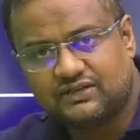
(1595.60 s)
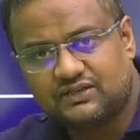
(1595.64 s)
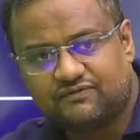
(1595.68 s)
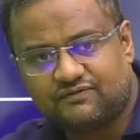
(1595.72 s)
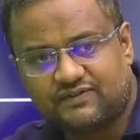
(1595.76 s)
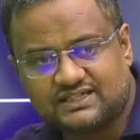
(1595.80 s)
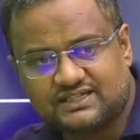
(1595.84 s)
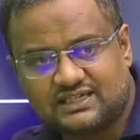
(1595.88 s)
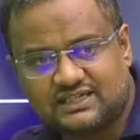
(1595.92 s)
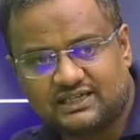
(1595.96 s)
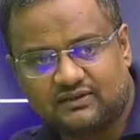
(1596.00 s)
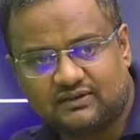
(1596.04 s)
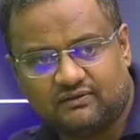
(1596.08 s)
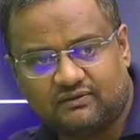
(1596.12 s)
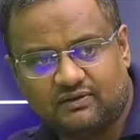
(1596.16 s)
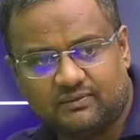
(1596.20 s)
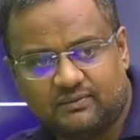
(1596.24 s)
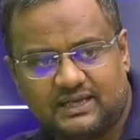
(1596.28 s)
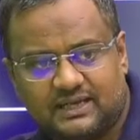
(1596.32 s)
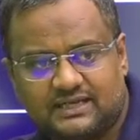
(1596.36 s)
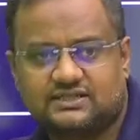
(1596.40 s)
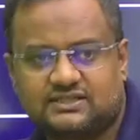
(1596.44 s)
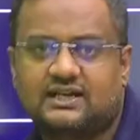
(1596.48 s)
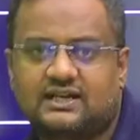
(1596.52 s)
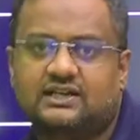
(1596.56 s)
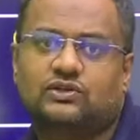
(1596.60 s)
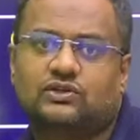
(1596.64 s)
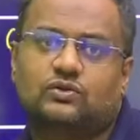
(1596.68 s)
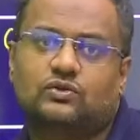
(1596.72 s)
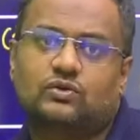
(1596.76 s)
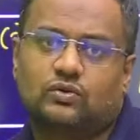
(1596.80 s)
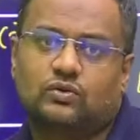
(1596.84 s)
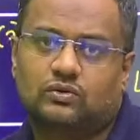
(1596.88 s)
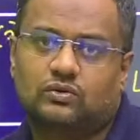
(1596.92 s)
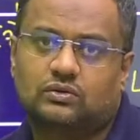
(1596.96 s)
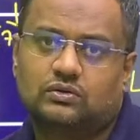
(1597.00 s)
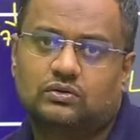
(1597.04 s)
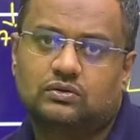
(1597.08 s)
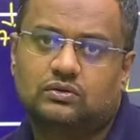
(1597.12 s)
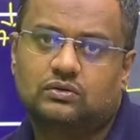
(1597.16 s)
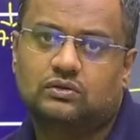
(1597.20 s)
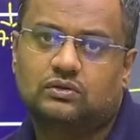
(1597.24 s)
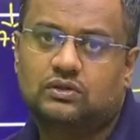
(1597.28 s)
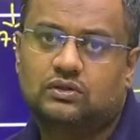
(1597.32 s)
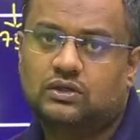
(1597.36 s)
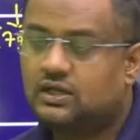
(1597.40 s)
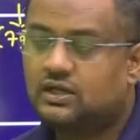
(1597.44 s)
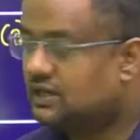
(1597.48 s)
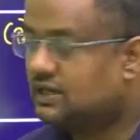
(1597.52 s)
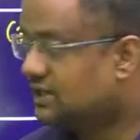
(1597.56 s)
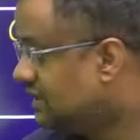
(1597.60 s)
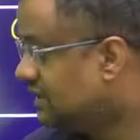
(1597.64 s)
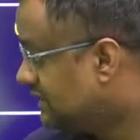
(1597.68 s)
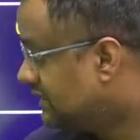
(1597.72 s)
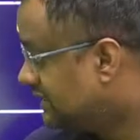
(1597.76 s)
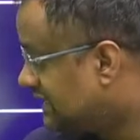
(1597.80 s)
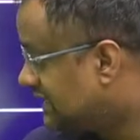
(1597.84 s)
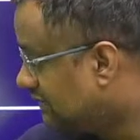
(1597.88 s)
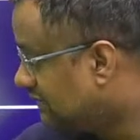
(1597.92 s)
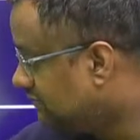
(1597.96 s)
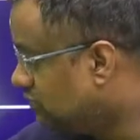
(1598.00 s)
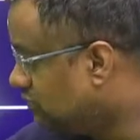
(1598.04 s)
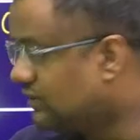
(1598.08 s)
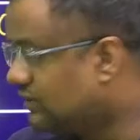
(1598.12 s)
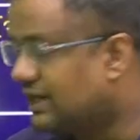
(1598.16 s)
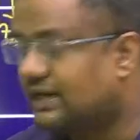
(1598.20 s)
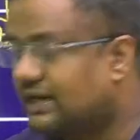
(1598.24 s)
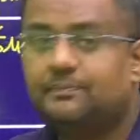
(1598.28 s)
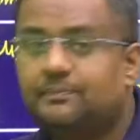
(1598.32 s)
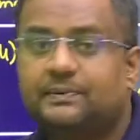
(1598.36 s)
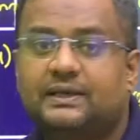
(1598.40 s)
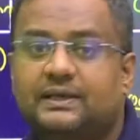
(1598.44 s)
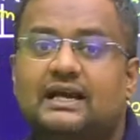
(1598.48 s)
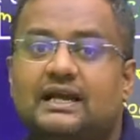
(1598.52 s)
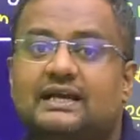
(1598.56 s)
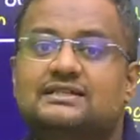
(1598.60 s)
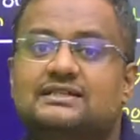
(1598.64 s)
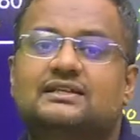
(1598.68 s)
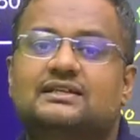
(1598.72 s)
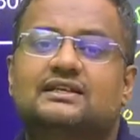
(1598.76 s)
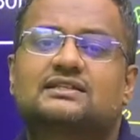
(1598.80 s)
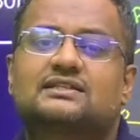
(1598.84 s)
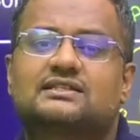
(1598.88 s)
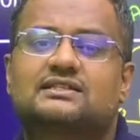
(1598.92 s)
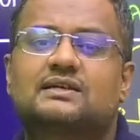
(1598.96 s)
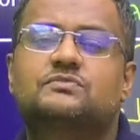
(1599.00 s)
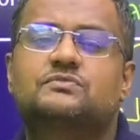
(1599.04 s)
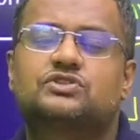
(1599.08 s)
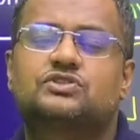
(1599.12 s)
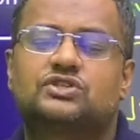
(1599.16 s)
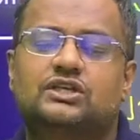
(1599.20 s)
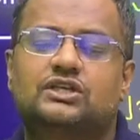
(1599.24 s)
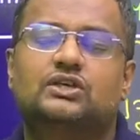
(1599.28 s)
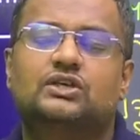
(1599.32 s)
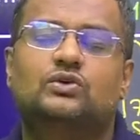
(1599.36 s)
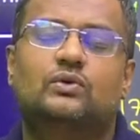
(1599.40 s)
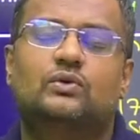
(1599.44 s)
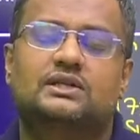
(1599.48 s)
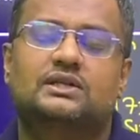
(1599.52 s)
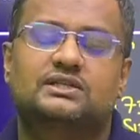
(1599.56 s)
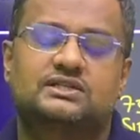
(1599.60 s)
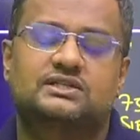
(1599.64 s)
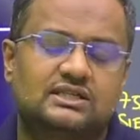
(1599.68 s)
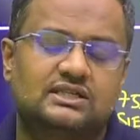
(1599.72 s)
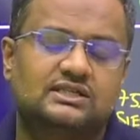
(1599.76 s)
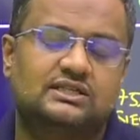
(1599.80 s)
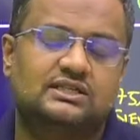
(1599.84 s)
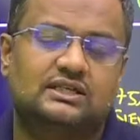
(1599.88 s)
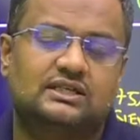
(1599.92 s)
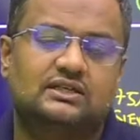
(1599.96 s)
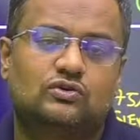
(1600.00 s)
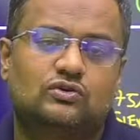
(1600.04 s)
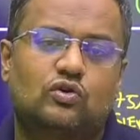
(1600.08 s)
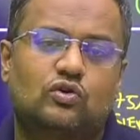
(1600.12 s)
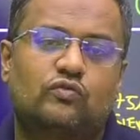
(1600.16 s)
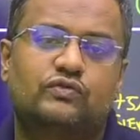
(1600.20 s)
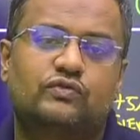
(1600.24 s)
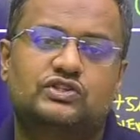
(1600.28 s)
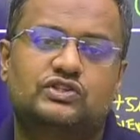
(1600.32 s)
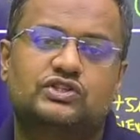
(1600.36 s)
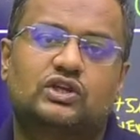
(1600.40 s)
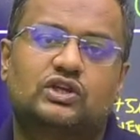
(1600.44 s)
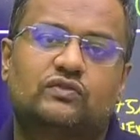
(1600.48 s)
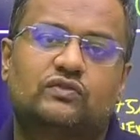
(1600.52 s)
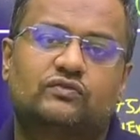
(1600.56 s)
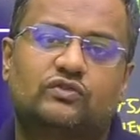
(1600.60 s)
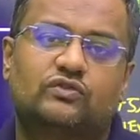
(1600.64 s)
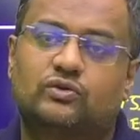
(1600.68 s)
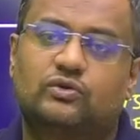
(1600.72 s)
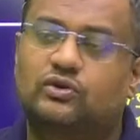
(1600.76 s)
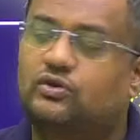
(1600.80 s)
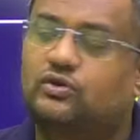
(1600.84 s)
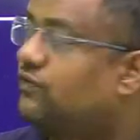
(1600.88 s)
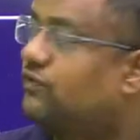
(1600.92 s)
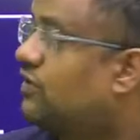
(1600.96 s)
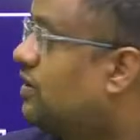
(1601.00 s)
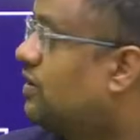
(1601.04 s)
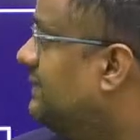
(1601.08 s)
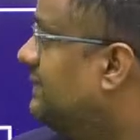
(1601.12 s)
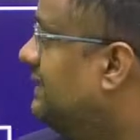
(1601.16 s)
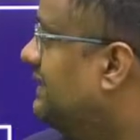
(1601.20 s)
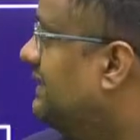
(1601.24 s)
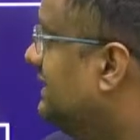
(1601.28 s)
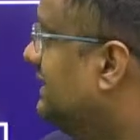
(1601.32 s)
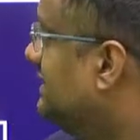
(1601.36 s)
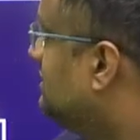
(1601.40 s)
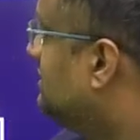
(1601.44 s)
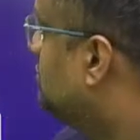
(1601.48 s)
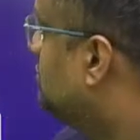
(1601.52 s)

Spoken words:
first letter will be S, that you know. W and P, guys, there is some CU and CC, coefficient of uniformity and